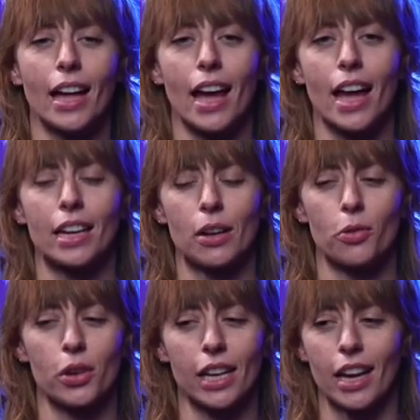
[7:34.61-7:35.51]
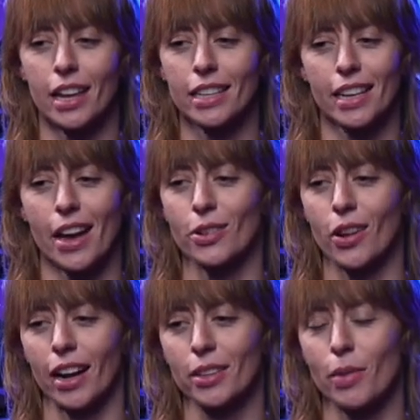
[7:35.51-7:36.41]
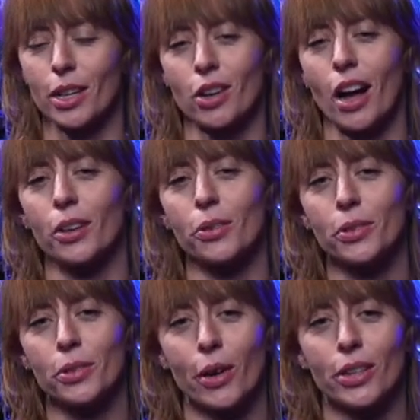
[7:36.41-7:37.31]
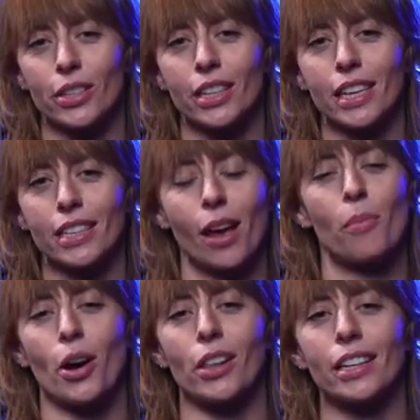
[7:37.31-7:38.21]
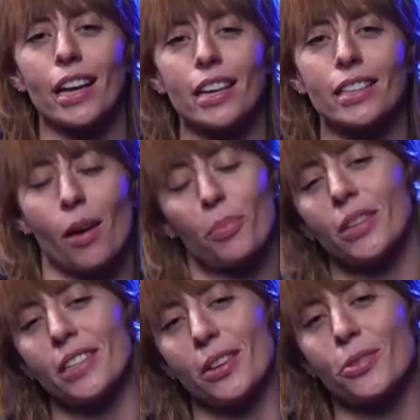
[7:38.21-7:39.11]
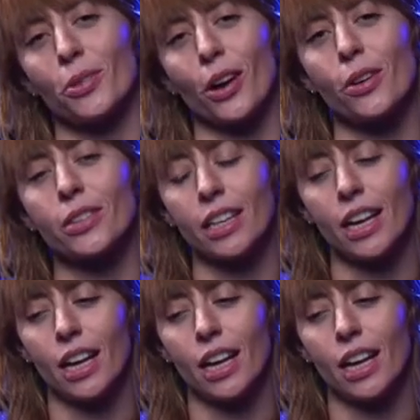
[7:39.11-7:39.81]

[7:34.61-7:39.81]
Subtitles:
and it really kind of soundtracked my childhood, especially summer holidays up on the Central Coast.